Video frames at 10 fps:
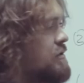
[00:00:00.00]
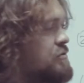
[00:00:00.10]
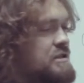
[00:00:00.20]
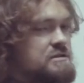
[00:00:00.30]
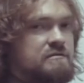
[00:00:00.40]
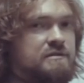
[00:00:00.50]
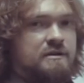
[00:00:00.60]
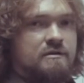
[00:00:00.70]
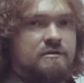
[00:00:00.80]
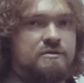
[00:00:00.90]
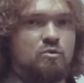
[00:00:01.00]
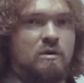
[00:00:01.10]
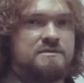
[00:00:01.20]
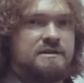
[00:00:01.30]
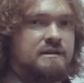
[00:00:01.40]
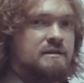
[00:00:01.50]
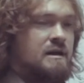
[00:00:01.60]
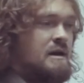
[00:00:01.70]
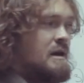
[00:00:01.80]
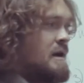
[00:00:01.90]
aggressively on your website.
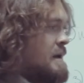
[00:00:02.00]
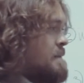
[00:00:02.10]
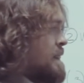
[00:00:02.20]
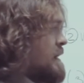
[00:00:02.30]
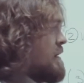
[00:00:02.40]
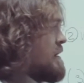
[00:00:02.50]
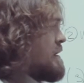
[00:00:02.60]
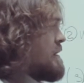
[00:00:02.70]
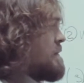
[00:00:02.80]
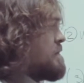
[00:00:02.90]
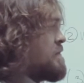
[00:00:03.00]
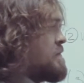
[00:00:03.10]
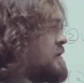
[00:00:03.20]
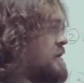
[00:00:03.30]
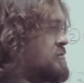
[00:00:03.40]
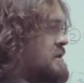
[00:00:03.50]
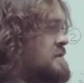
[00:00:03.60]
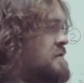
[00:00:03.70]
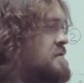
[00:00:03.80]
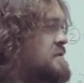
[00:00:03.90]
The
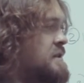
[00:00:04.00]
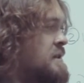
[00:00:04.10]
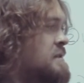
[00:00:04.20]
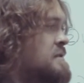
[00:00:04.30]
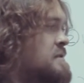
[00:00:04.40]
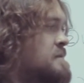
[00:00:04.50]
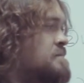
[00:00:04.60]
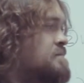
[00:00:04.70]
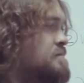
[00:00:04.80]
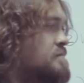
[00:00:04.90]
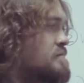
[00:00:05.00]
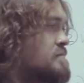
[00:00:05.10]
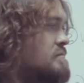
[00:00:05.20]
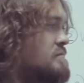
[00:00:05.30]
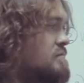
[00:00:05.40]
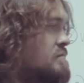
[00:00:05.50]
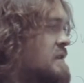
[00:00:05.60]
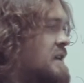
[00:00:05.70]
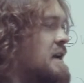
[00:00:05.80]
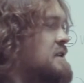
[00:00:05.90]
aggressive sales,
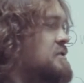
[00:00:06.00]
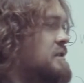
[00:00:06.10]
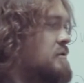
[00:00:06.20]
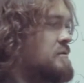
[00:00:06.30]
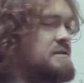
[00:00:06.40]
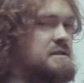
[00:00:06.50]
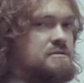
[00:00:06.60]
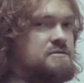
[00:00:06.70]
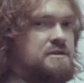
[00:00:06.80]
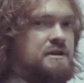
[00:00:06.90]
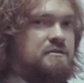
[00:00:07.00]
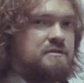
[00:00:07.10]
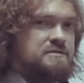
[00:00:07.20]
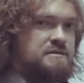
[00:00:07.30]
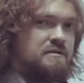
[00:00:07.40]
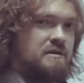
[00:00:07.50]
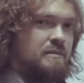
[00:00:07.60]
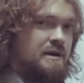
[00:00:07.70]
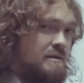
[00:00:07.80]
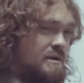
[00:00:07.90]
that actually only sounds scary. There's
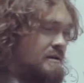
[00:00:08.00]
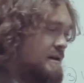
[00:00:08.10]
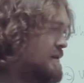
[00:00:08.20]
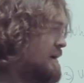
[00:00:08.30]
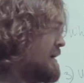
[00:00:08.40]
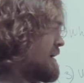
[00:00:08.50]
nothing bad about it.